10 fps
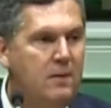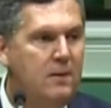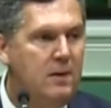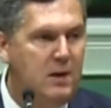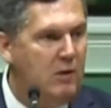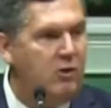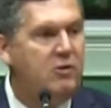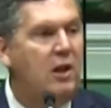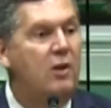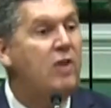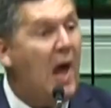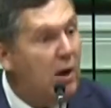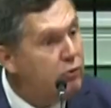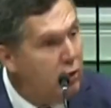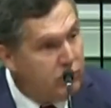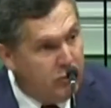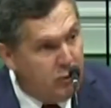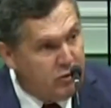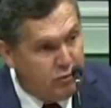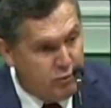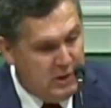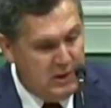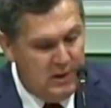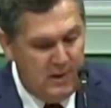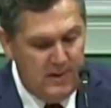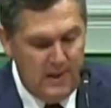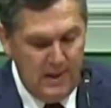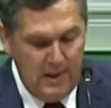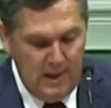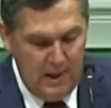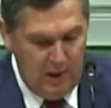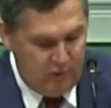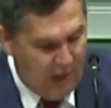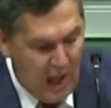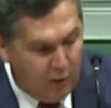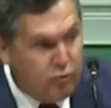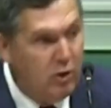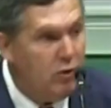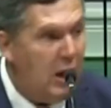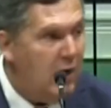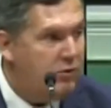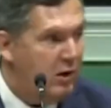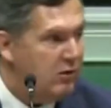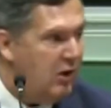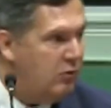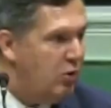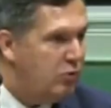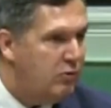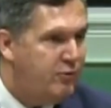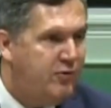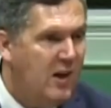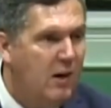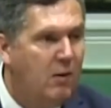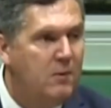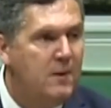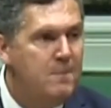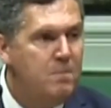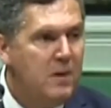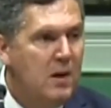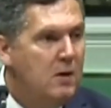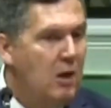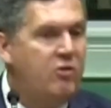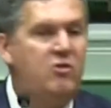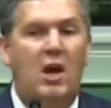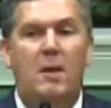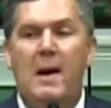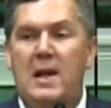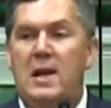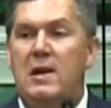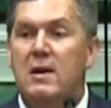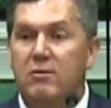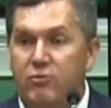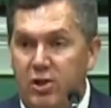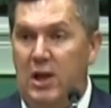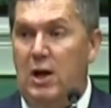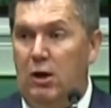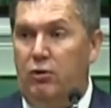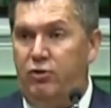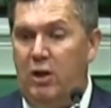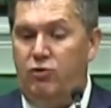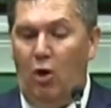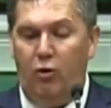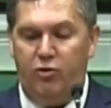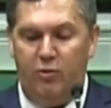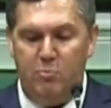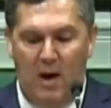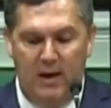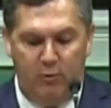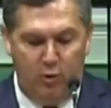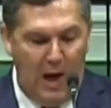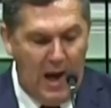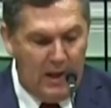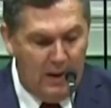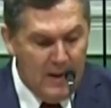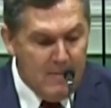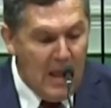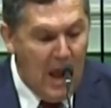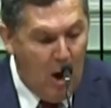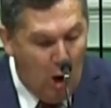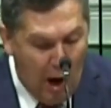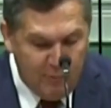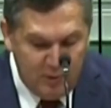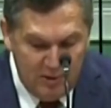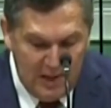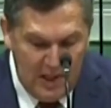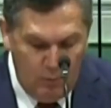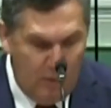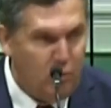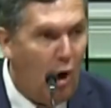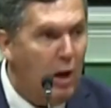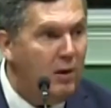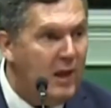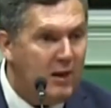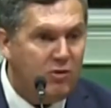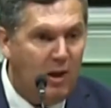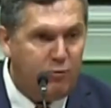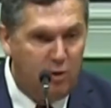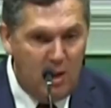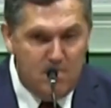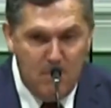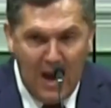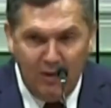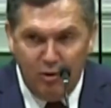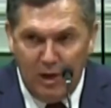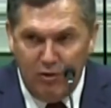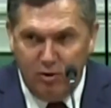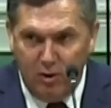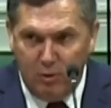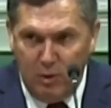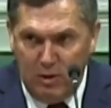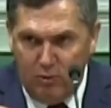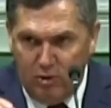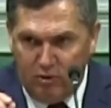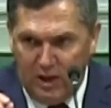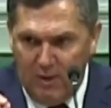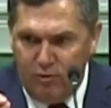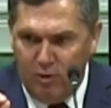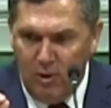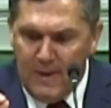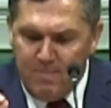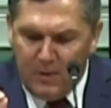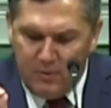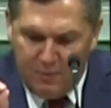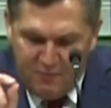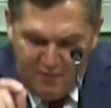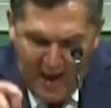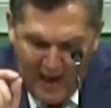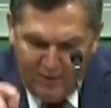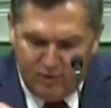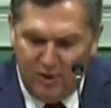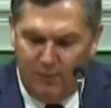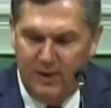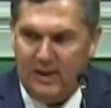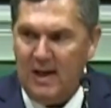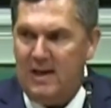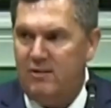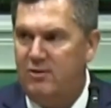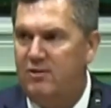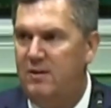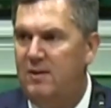It doesn't tell us how Joseph was treated. It doesn't tell us how Joseph felt. It doesn't tell about any tears that Joseph might have cried, how often that he wept. All of that is left to the imagination of the reader. It just gives you the facts of the case.